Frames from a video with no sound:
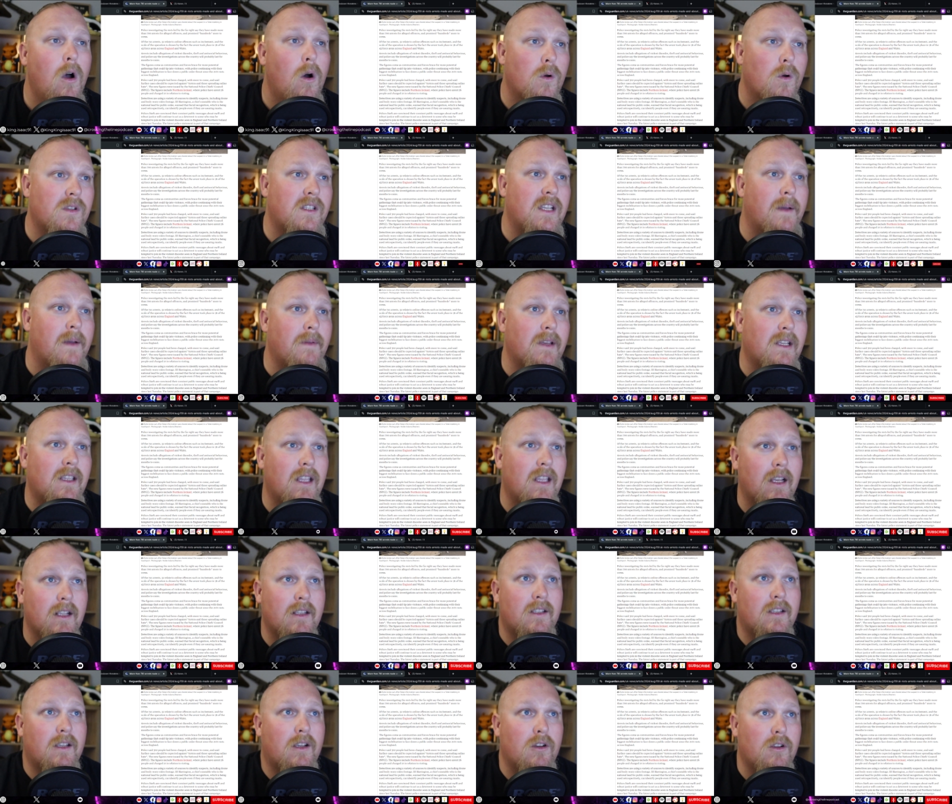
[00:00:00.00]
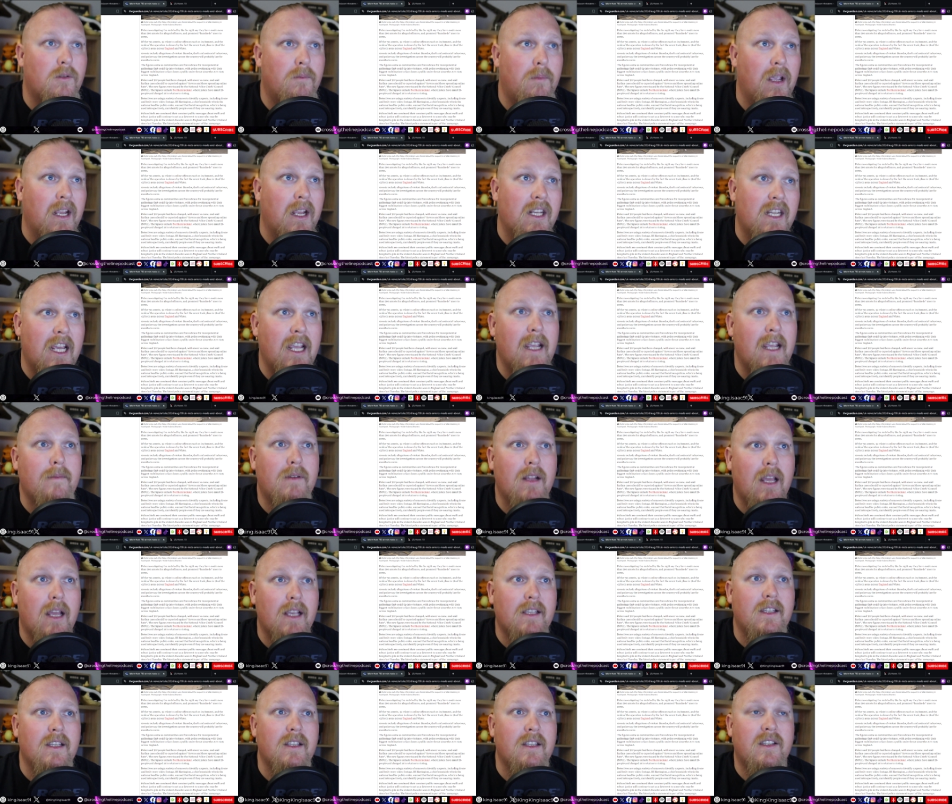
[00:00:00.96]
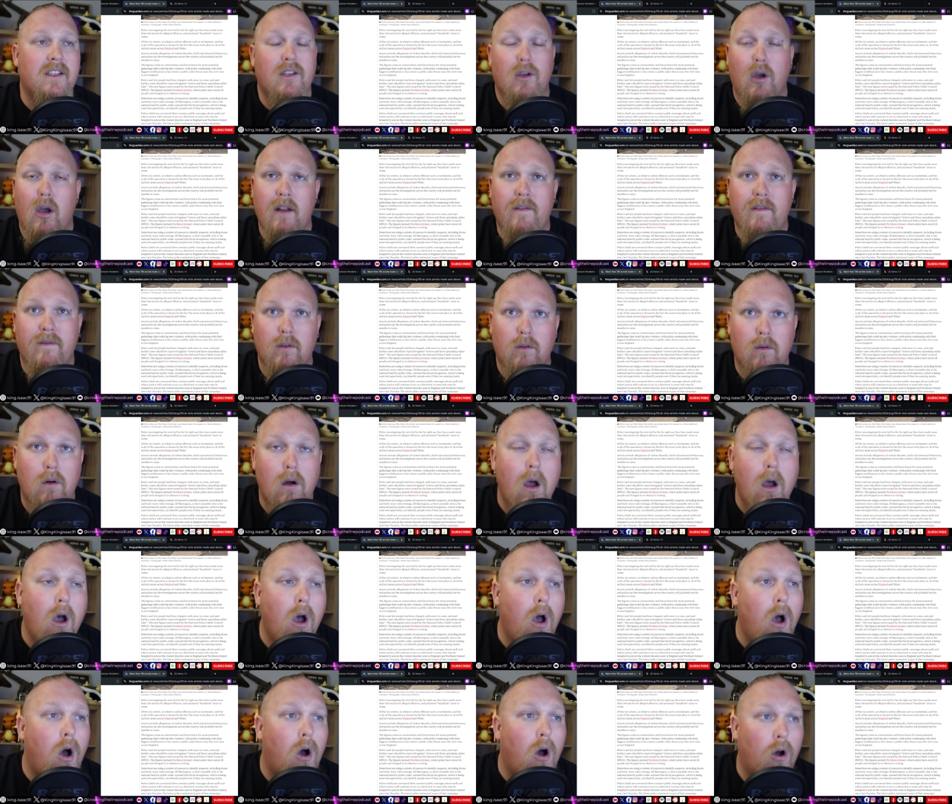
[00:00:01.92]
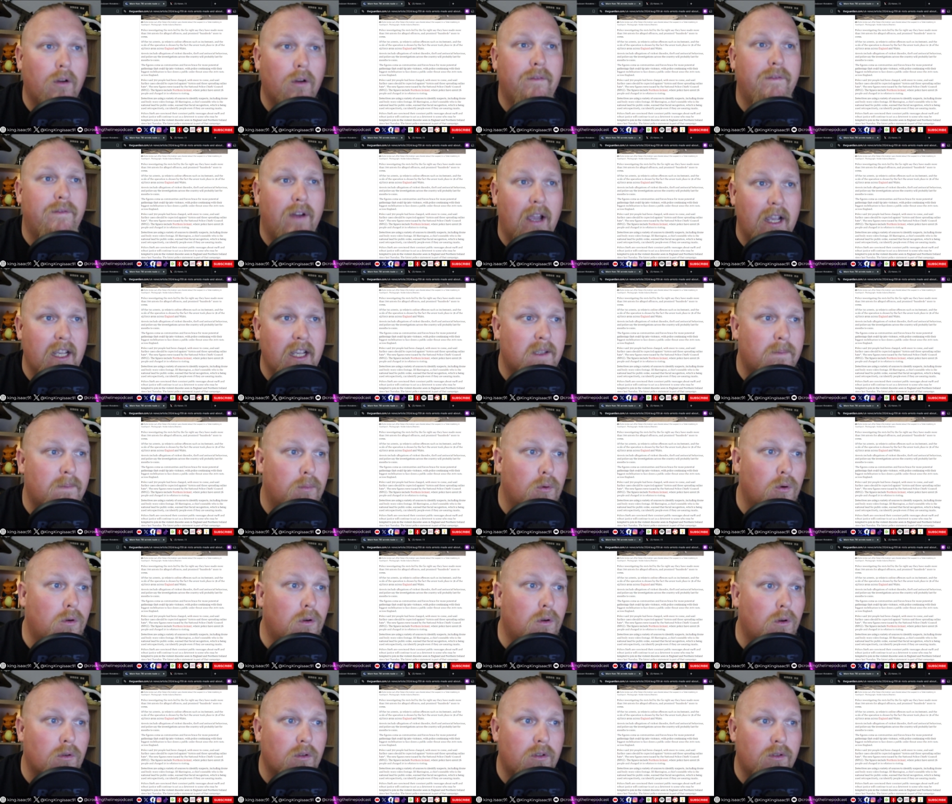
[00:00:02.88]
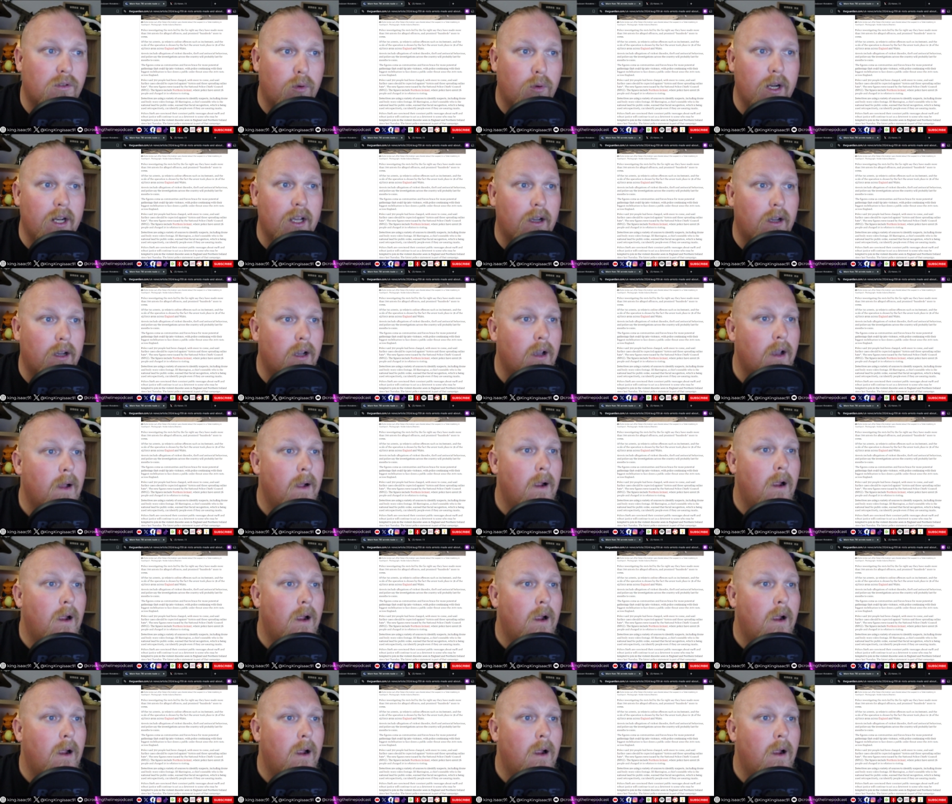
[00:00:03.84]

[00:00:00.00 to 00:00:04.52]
or something that could be deemed as insightful on Facebook or Twitter